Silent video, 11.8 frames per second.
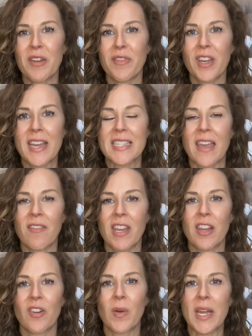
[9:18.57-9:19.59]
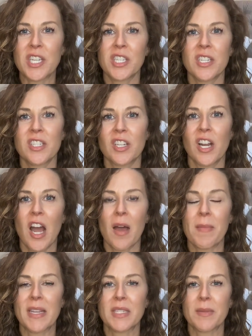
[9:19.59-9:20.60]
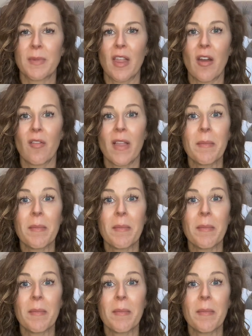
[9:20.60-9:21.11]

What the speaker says: if you guys have any questions or comments below.